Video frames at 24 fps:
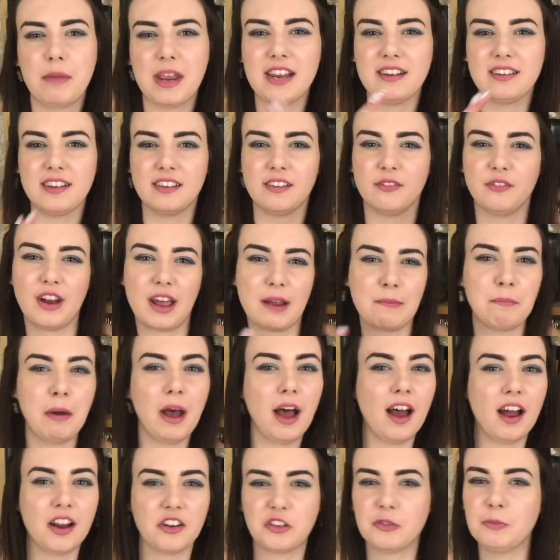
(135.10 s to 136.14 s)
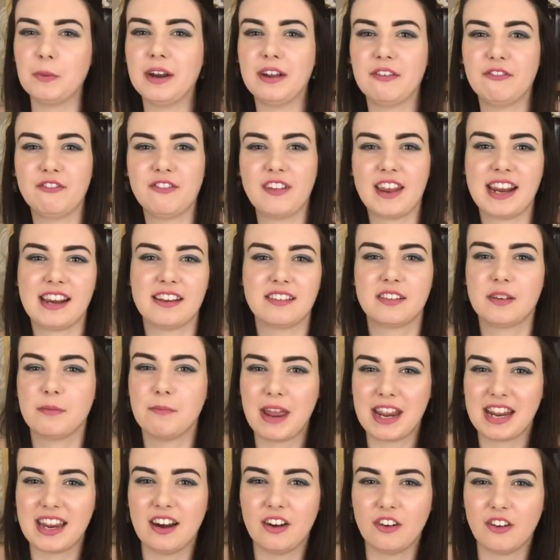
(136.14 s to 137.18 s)
pieces of like parchment and things to
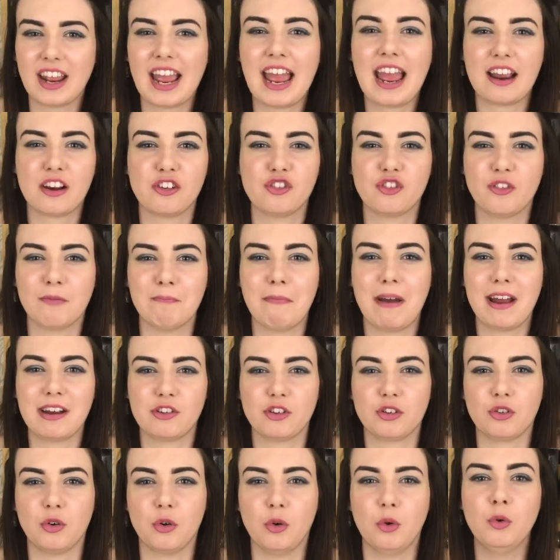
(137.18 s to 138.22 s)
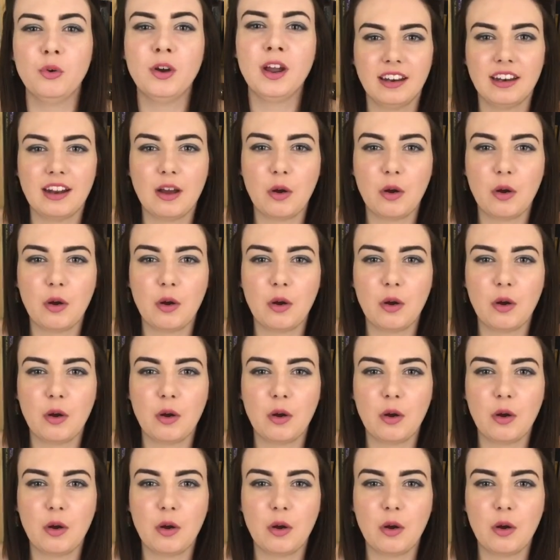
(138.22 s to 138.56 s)
make it look extra magical.